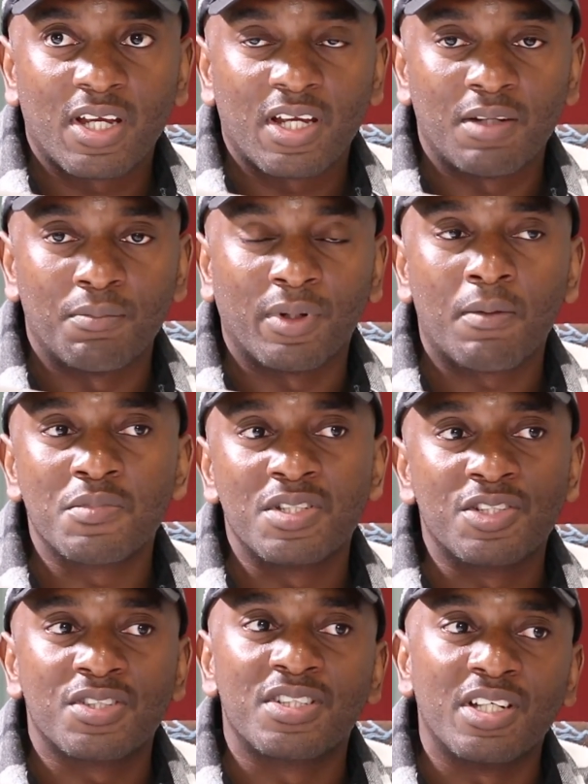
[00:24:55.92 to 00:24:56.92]
It becomes
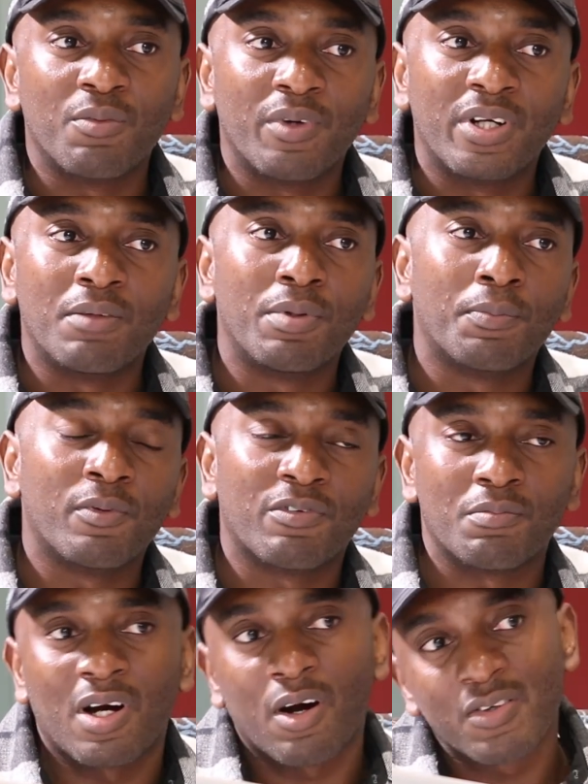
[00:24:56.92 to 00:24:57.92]
interesting when people
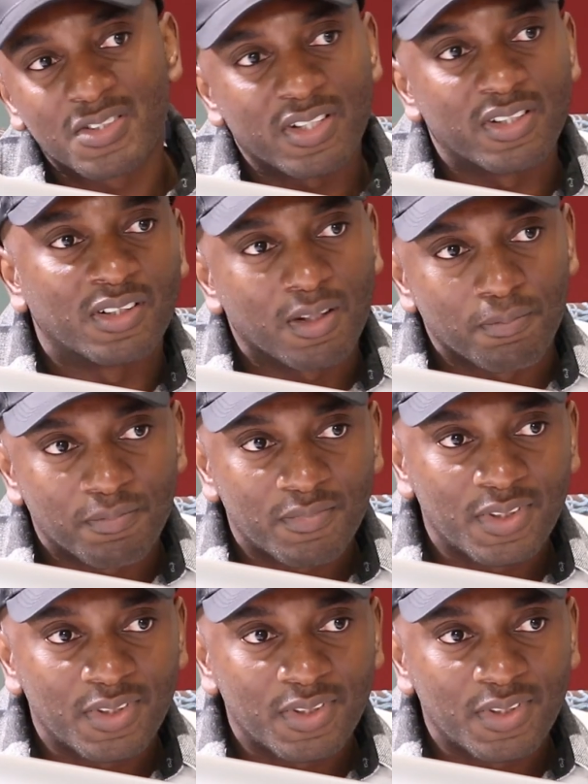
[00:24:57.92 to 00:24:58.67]
from outside come.